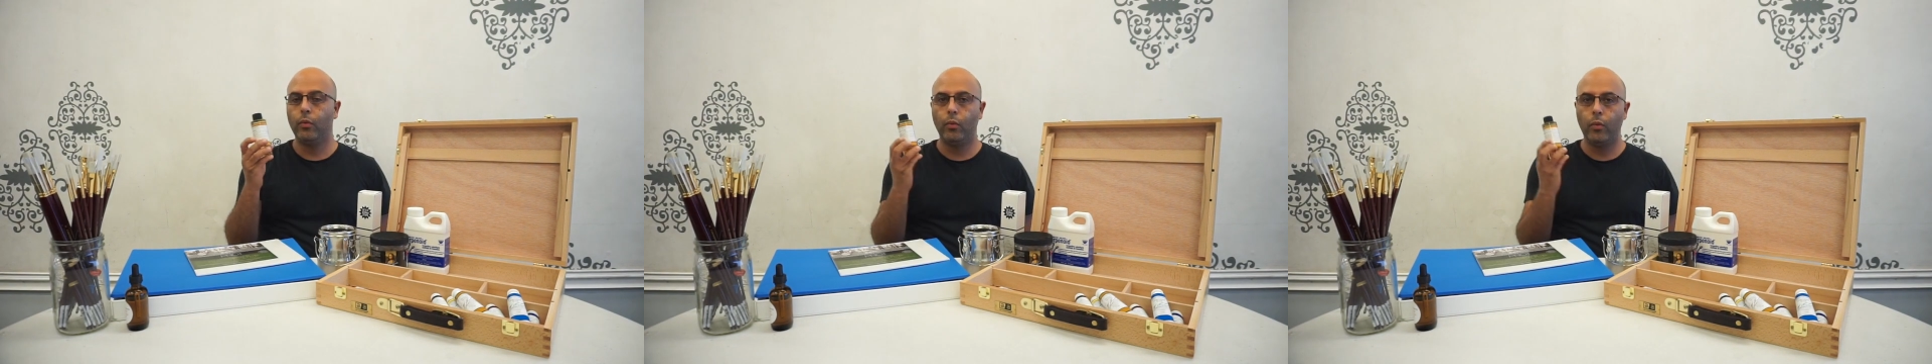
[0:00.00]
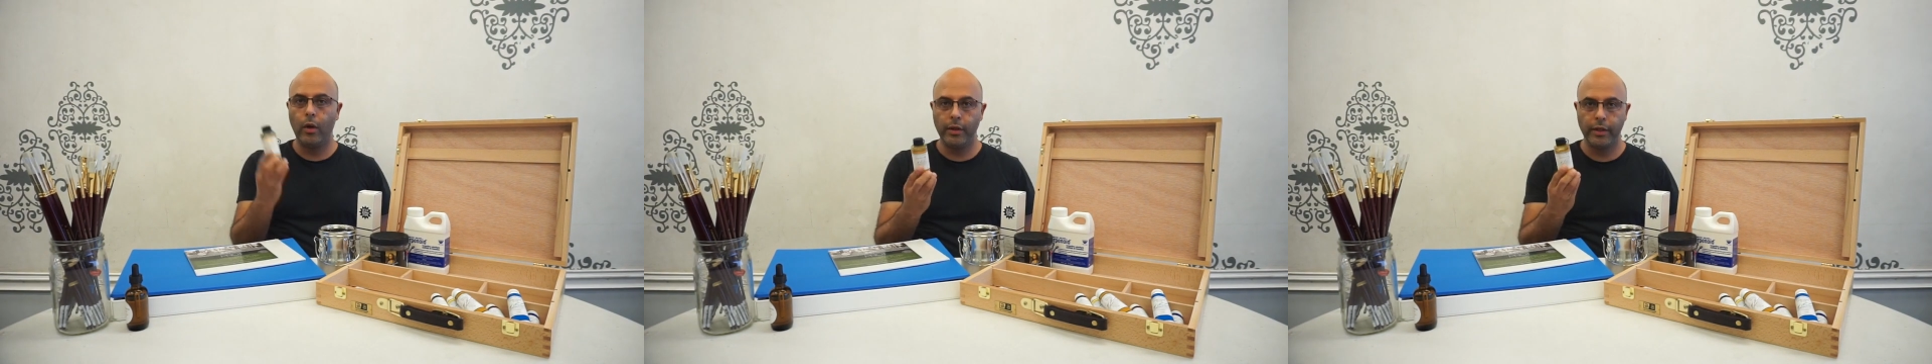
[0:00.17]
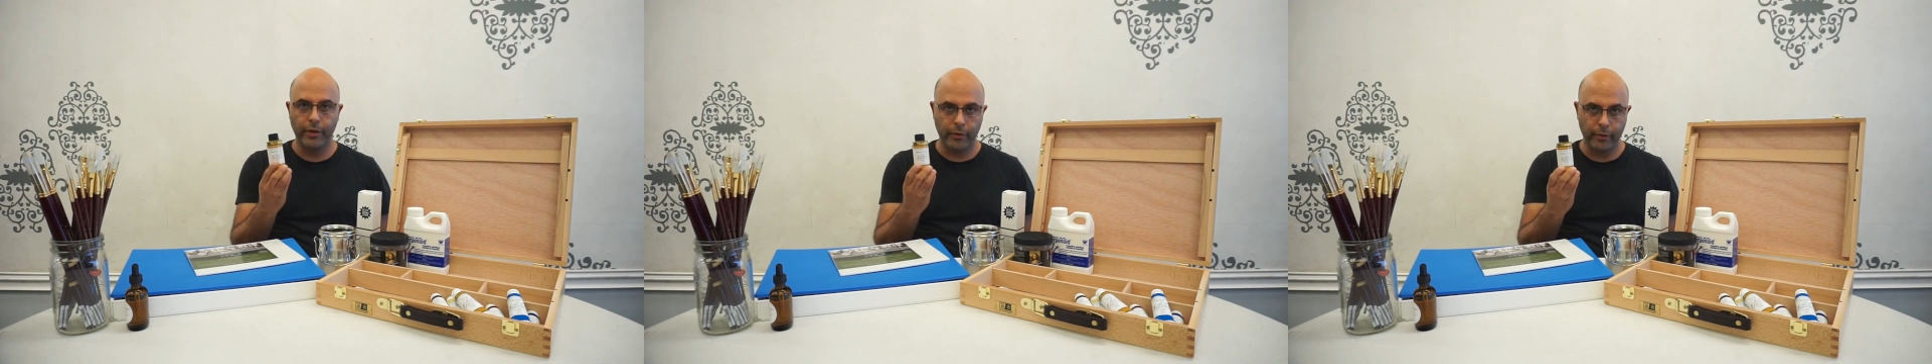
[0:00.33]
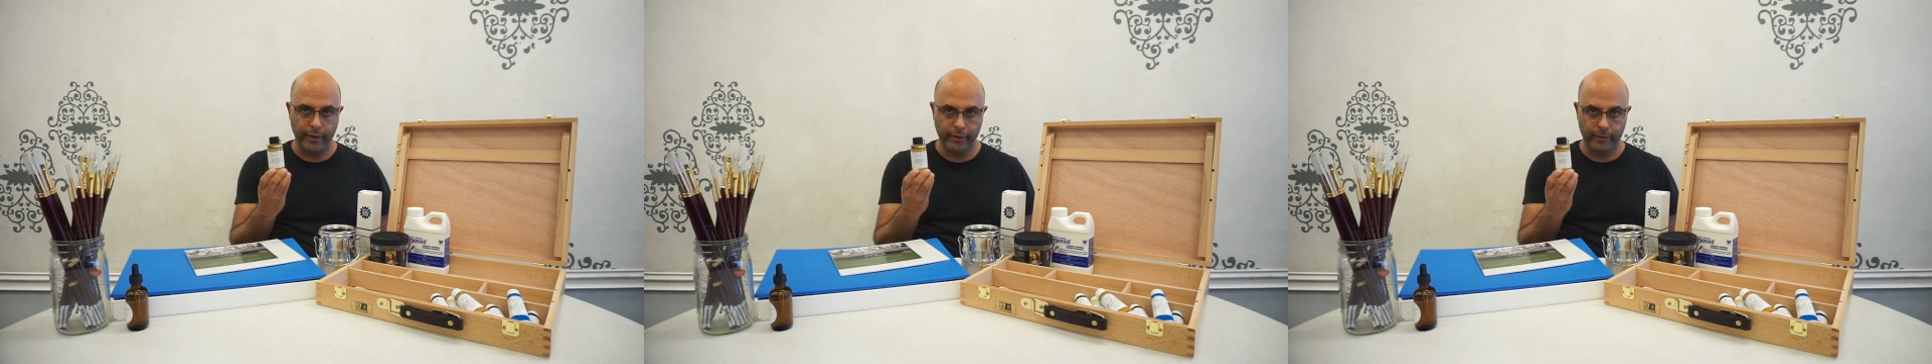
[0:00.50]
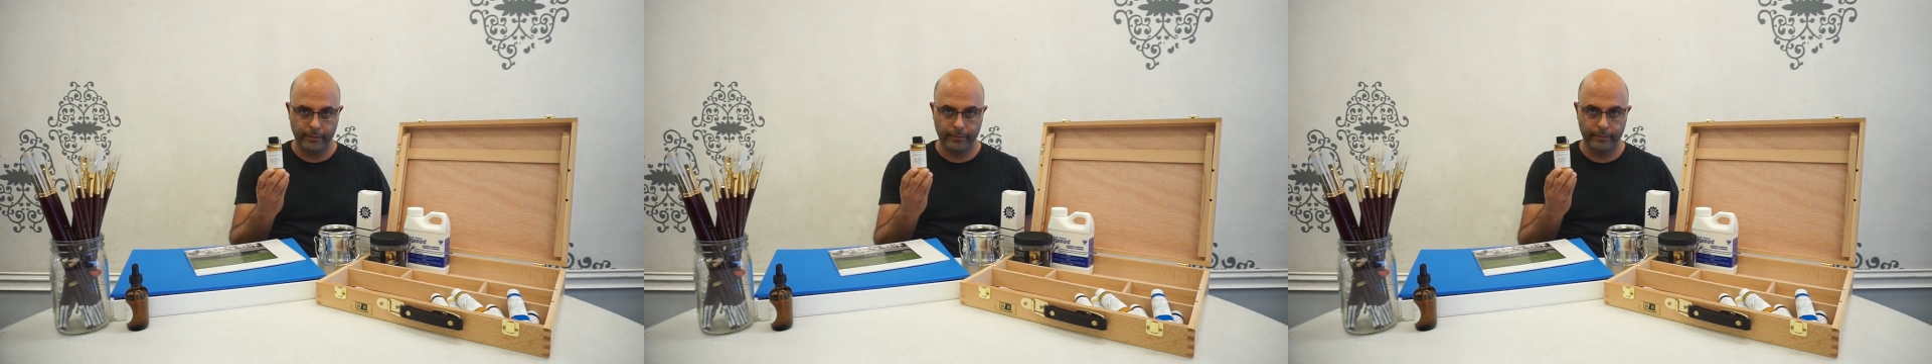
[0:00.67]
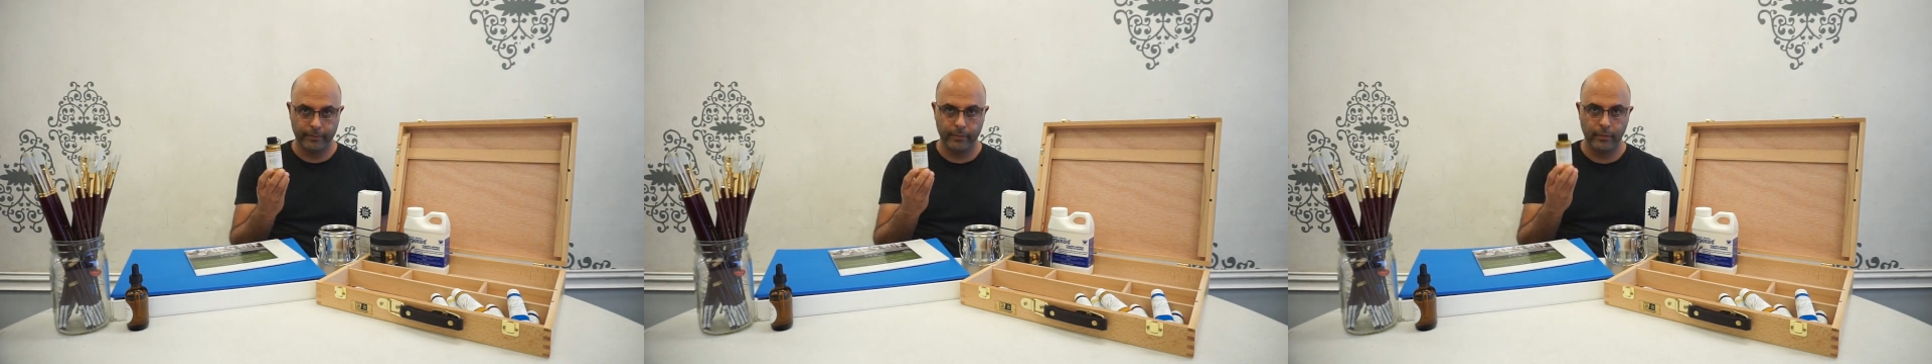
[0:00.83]
Walnut oil.
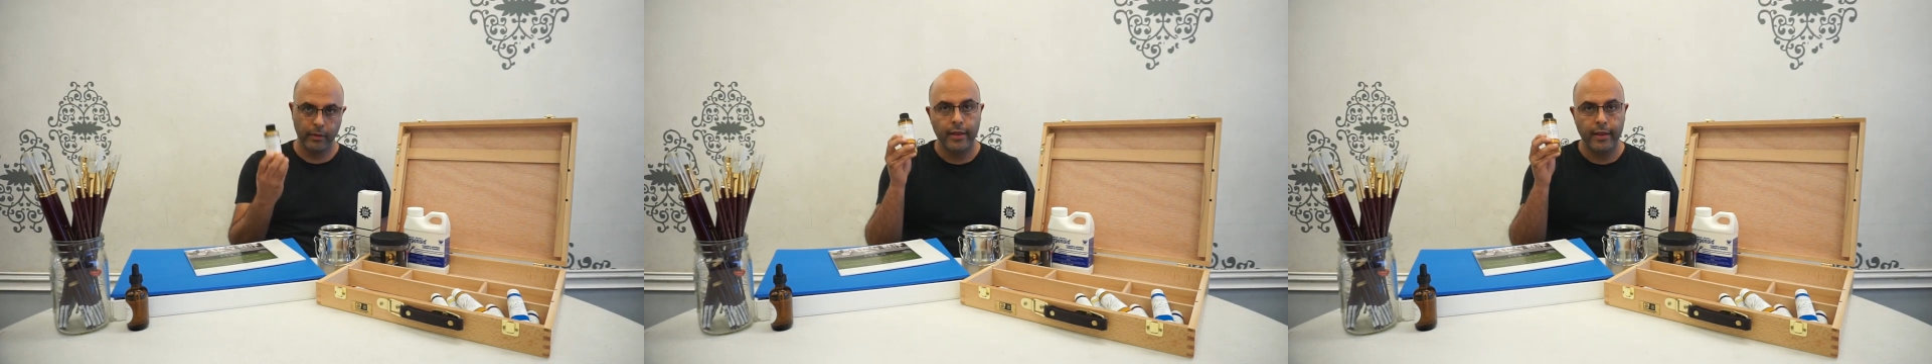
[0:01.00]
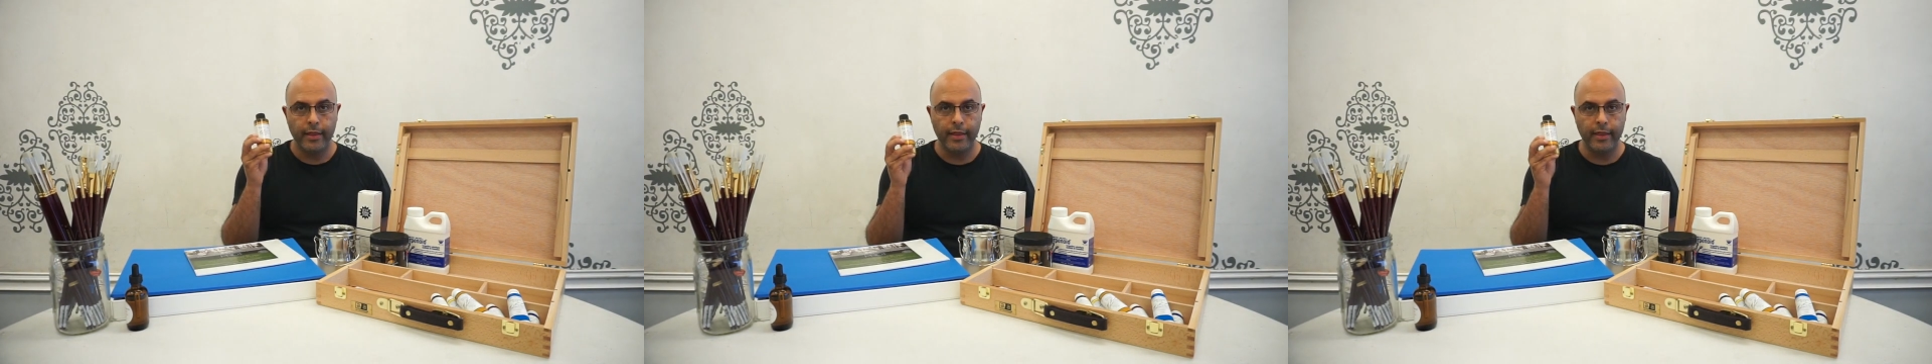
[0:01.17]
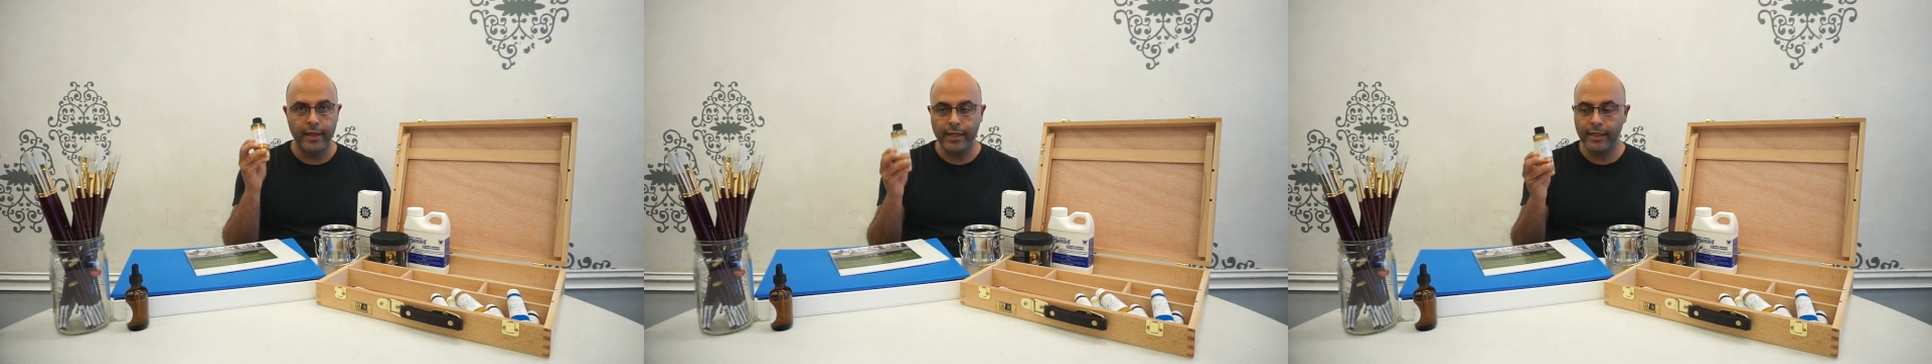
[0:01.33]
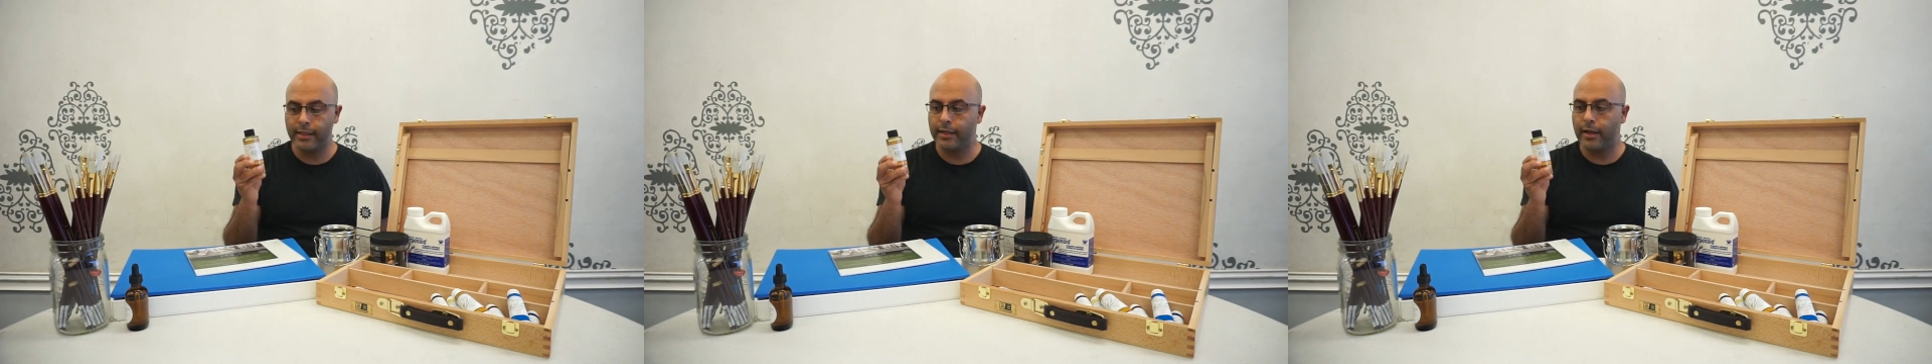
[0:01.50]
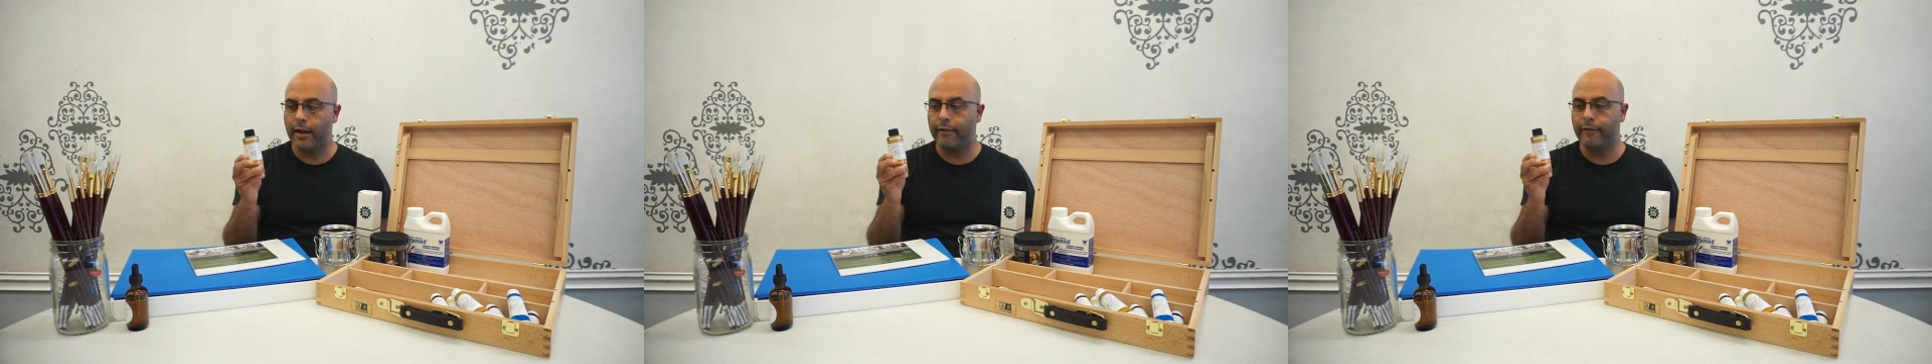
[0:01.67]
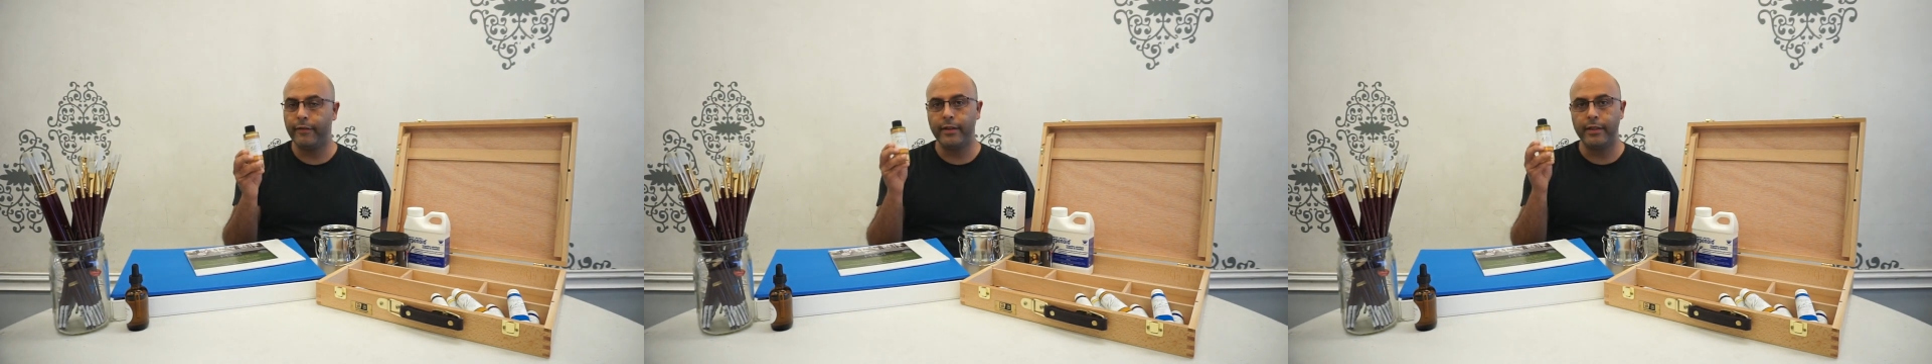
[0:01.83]
This
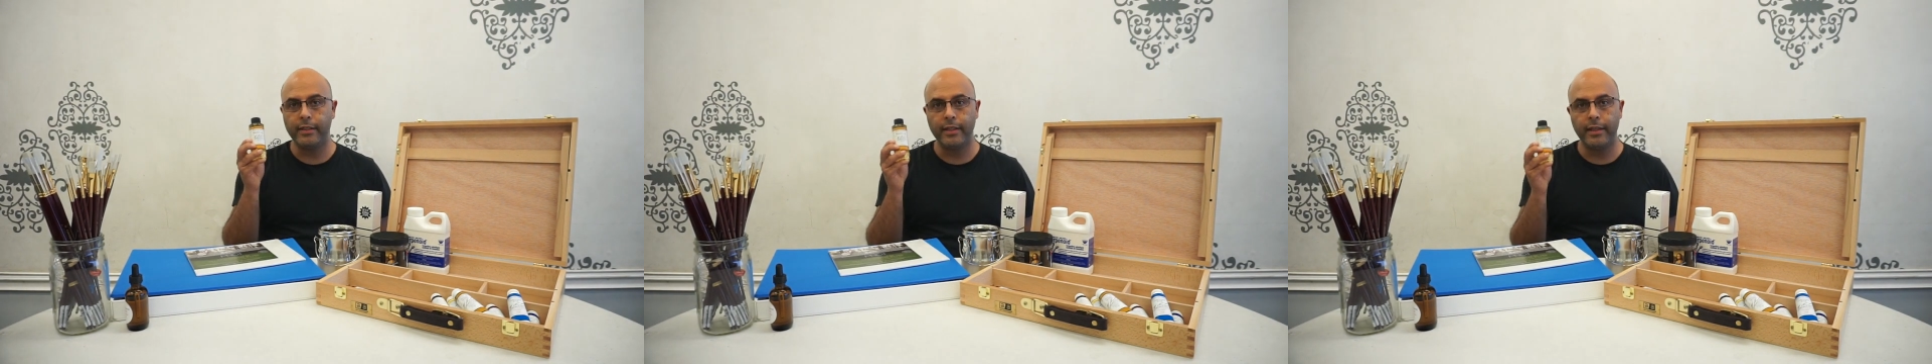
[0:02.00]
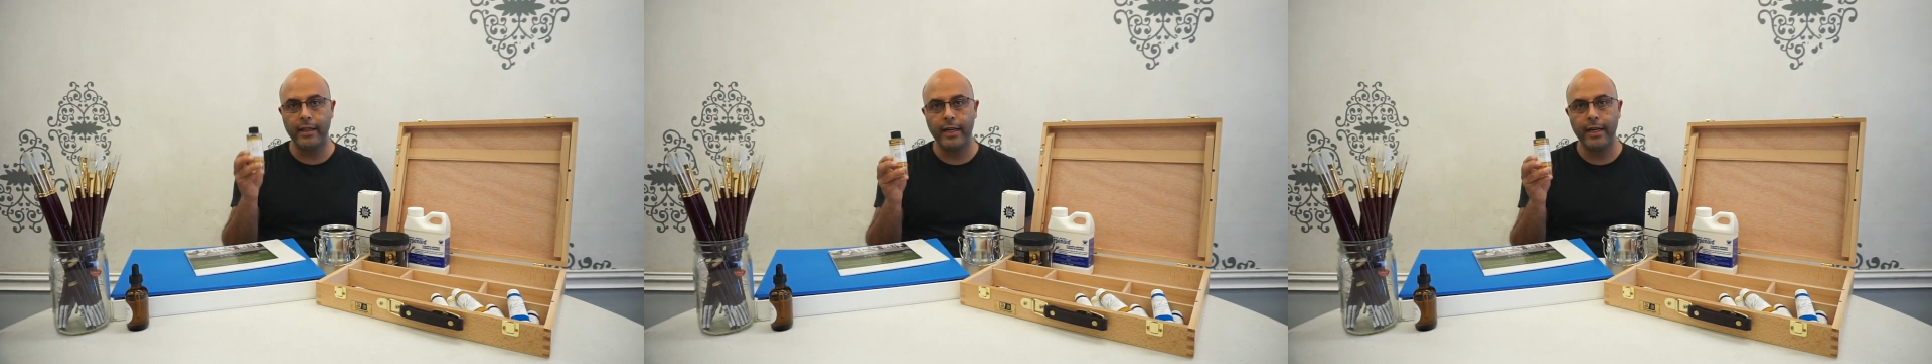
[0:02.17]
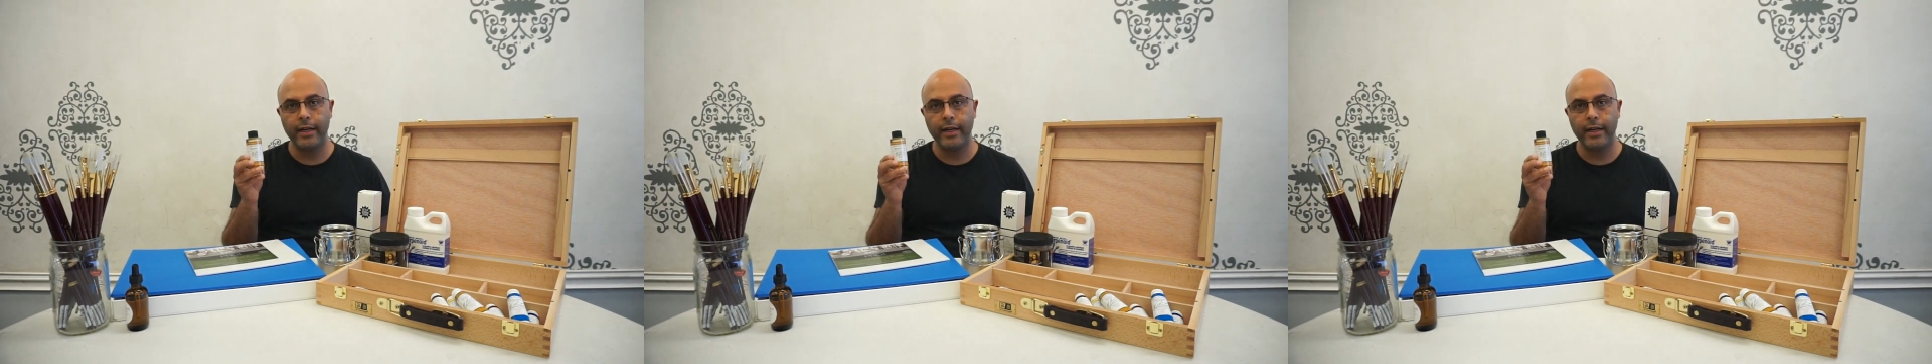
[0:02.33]
stuff is